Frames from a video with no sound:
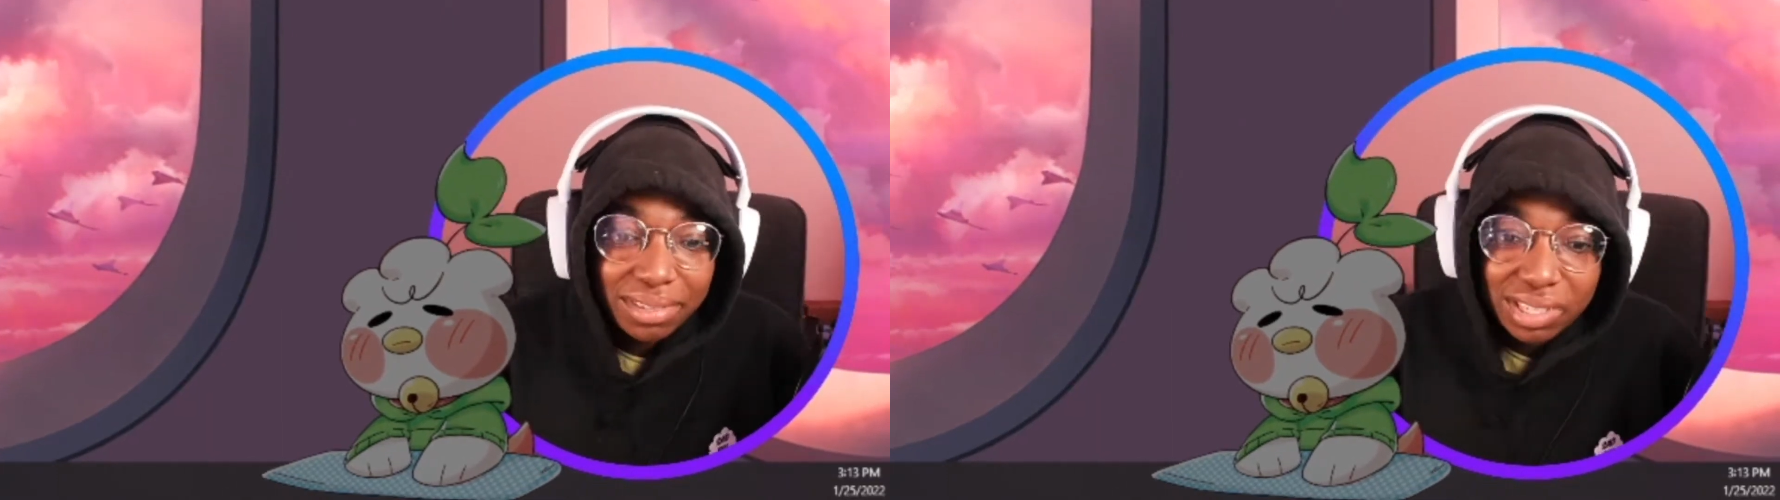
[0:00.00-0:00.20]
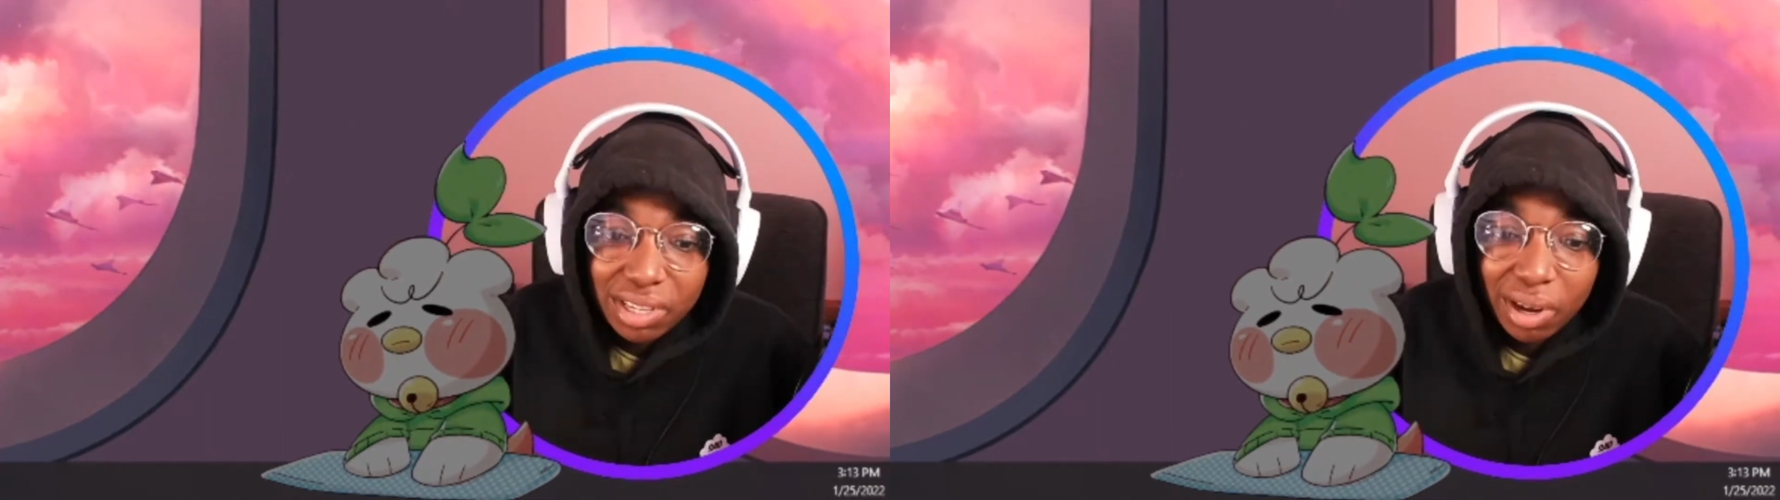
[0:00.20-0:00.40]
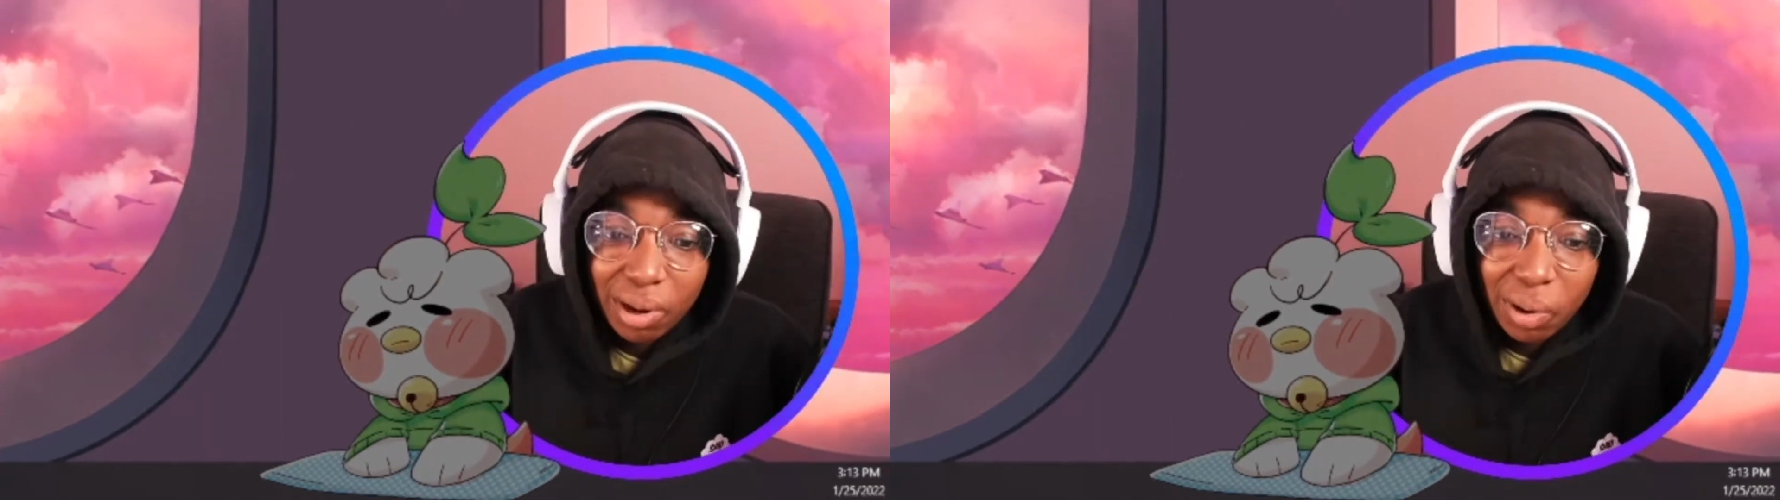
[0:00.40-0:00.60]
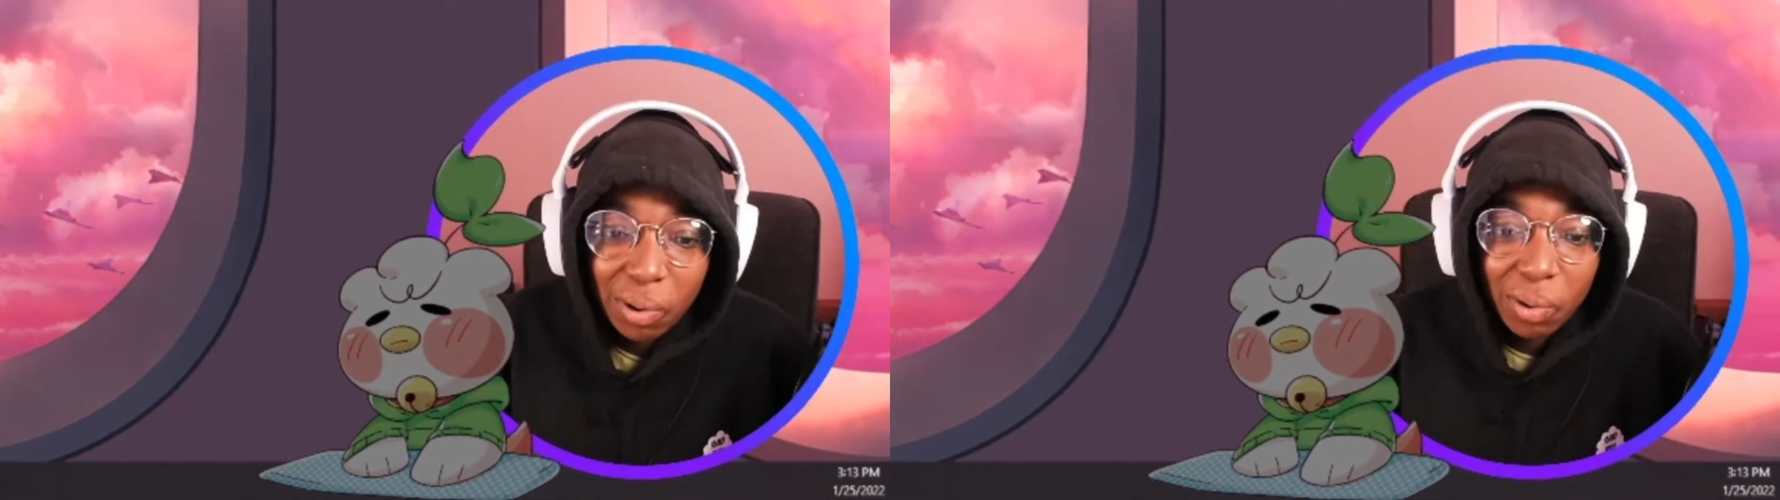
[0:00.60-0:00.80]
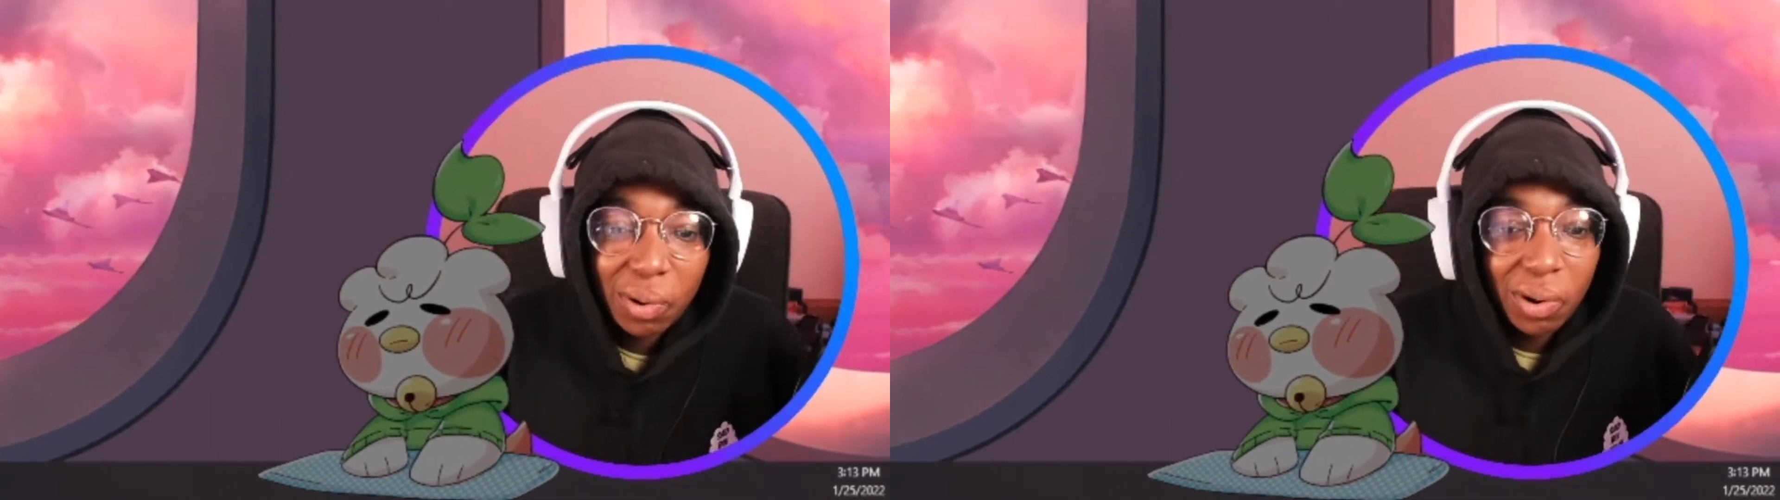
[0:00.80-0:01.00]

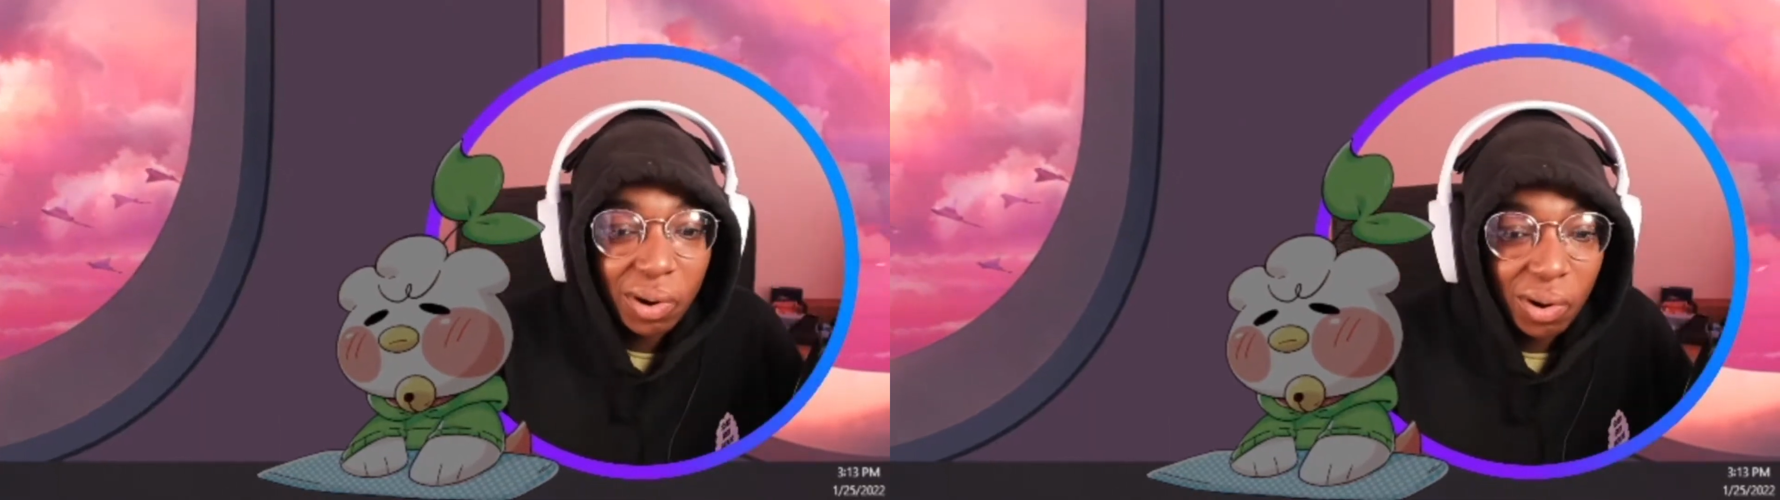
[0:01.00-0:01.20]
So